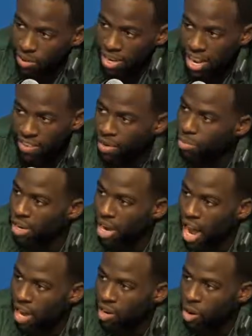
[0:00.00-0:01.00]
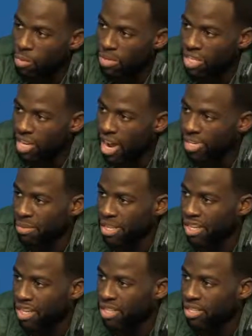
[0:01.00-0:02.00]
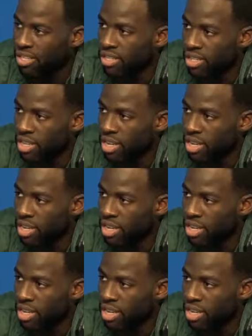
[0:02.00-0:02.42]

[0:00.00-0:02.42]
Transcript: We gave up a lot of open shots because